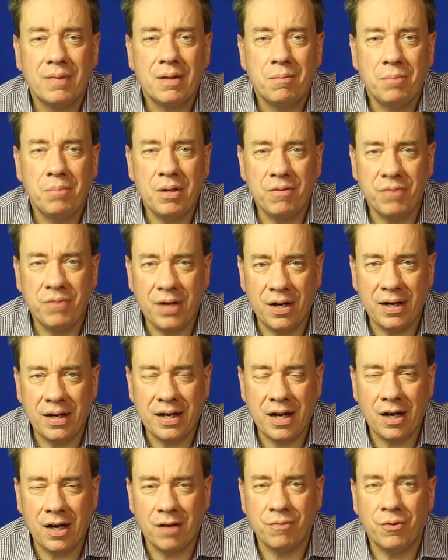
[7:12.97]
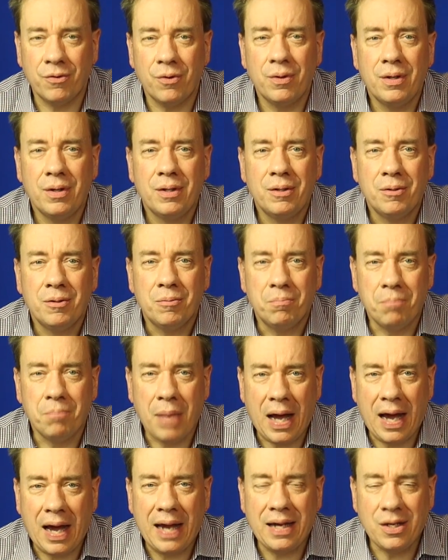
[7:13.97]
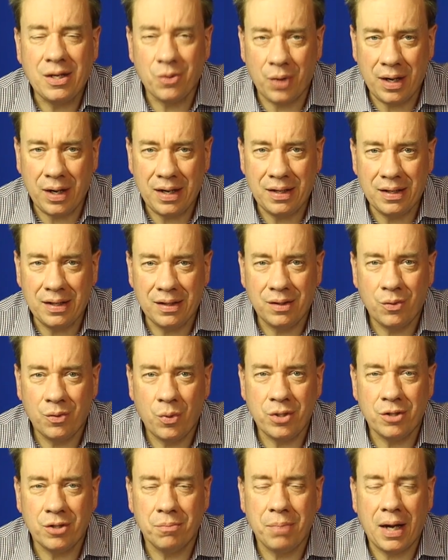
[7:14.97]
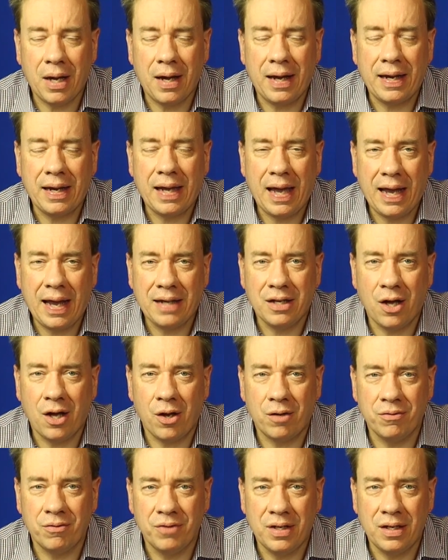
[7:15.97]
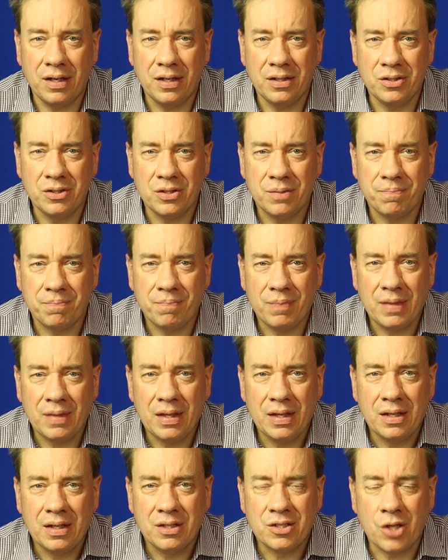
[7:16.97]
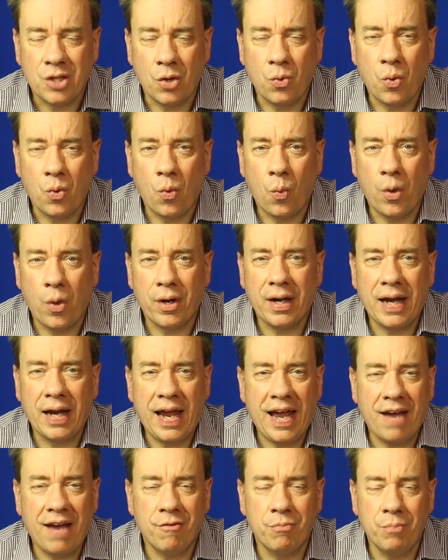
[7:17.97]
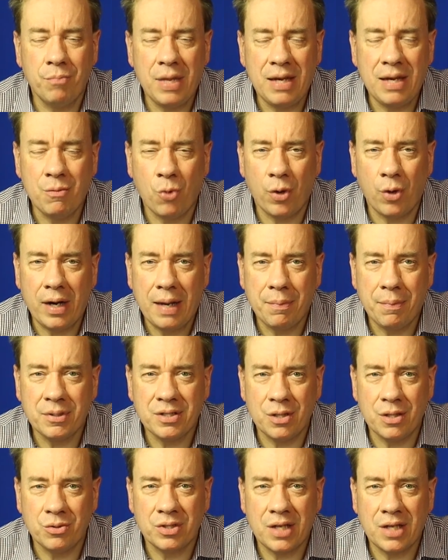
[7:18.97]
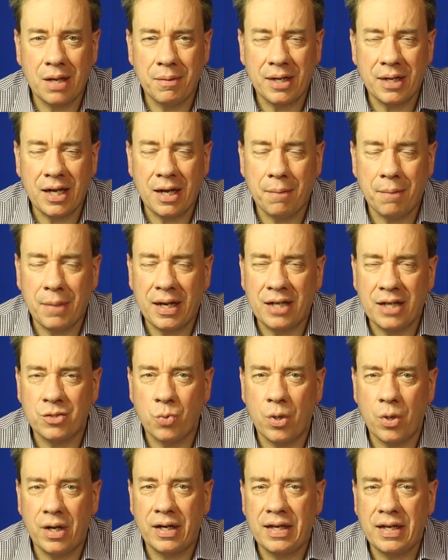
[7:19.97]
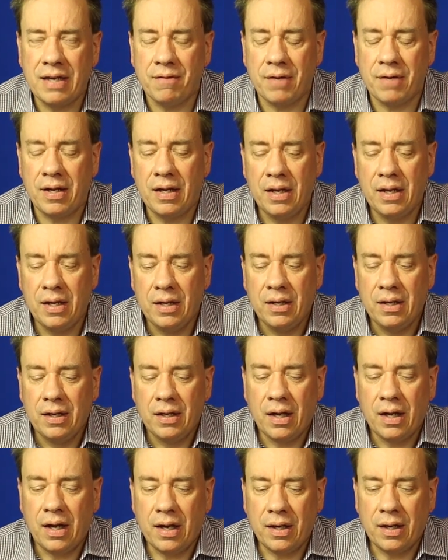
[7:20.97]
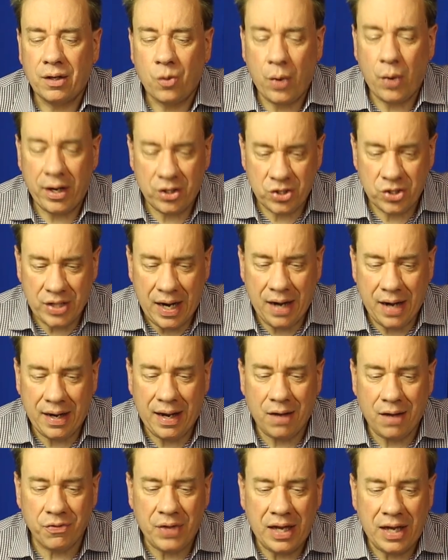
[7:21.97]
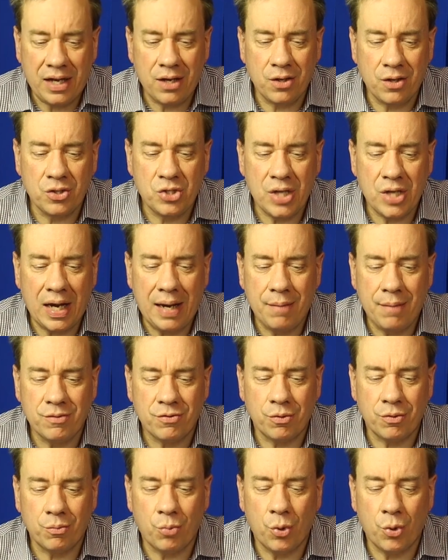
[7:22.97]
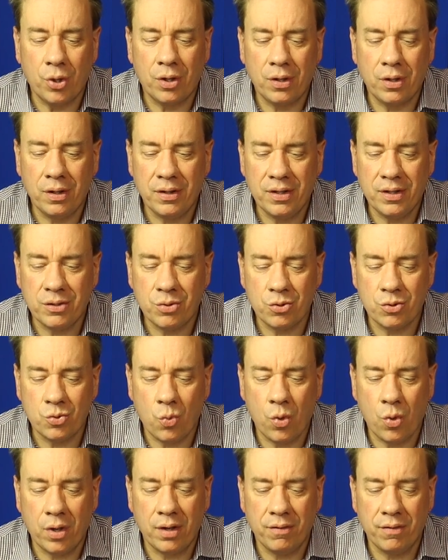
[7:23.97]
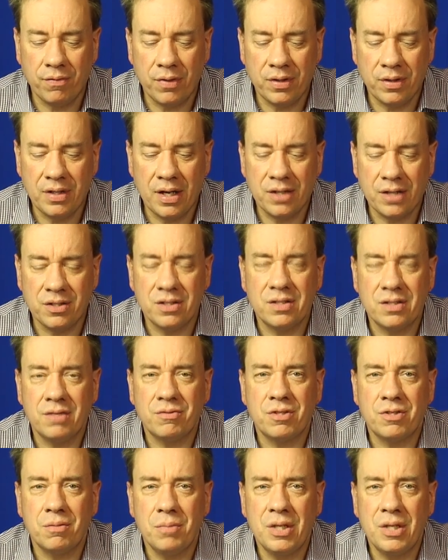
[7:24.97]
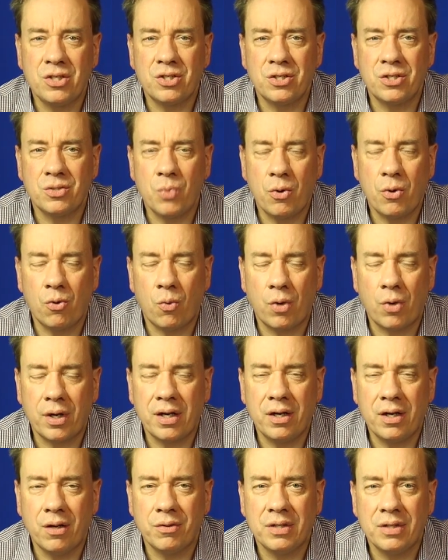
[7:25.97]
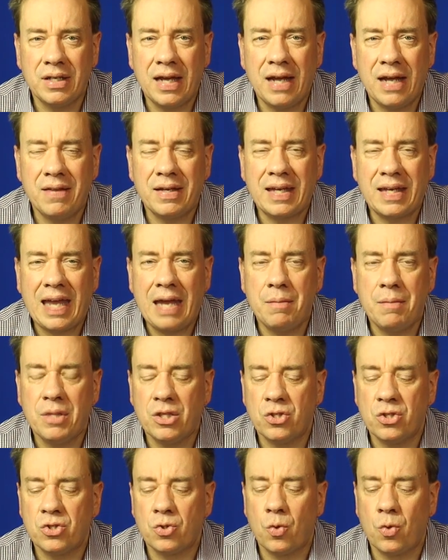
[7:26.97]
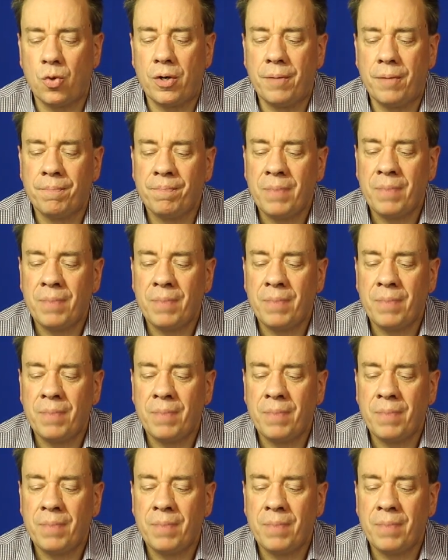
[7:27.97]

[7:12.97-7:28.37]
Be very careful. Buy graded when you're buying high dollar vintage. So we're going to have many more episodes coming up, but I just wanted to give a quick shout out. Thank you to James from Brooklyn. This was one of the dozens of submissions we were working on today that came in the store.